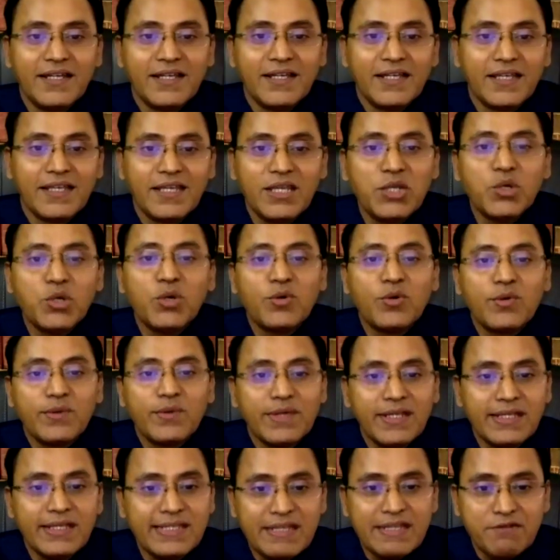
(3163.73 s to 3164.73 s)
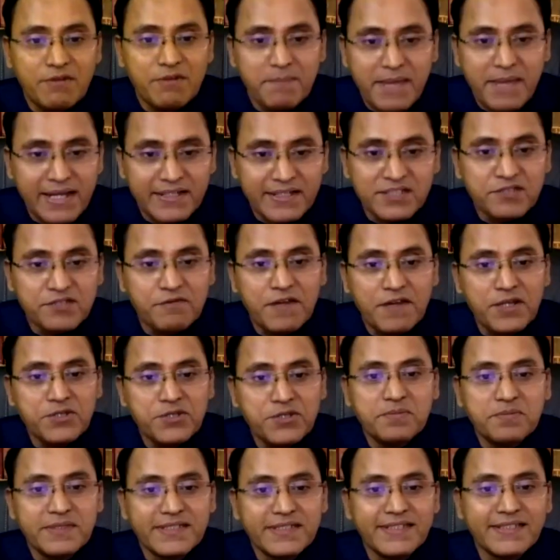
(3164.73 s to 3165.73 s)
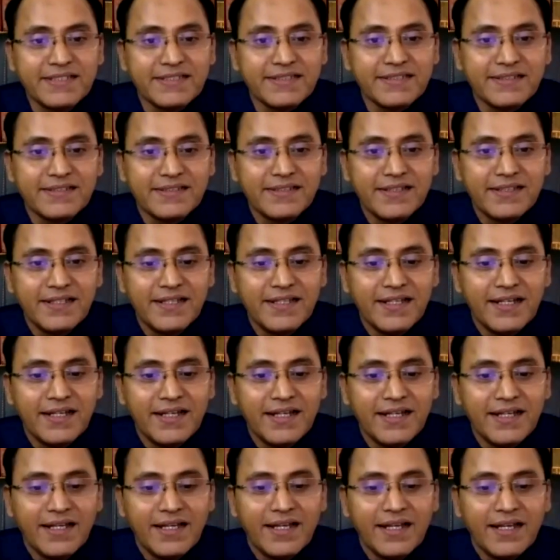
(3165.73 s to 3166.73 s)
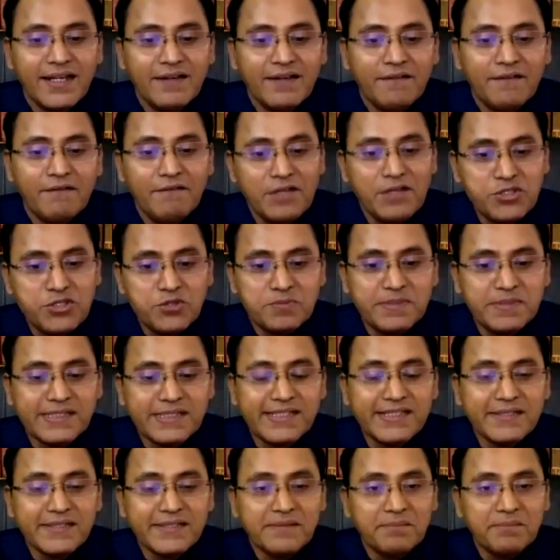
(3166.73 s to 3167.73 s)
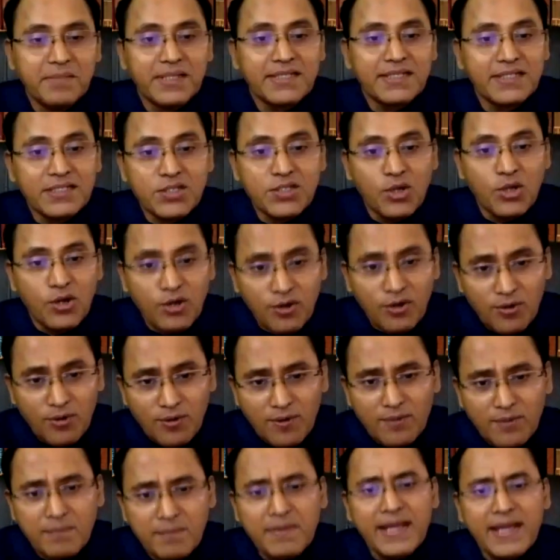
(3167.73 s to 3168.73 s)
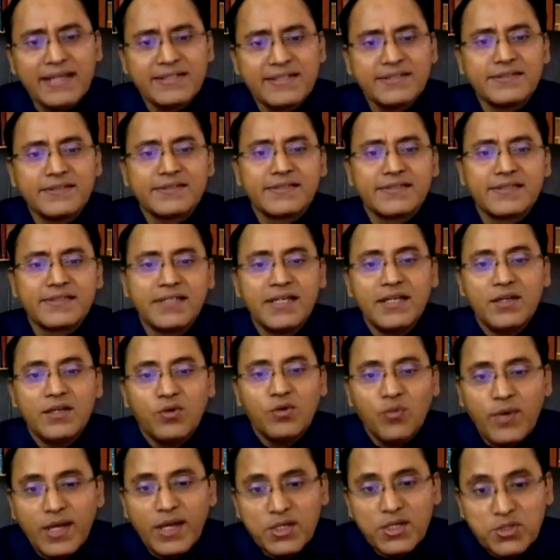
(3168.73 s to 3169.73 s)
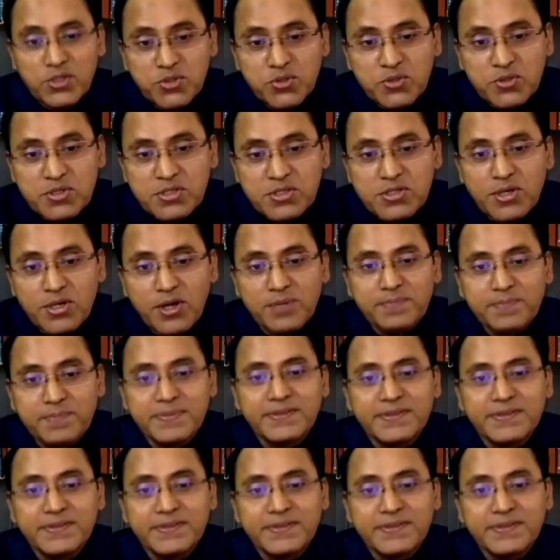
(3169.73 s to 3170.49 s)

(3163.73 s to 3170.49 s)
you know, it never matters where you begin, when you begin, but it all matters where you should stop.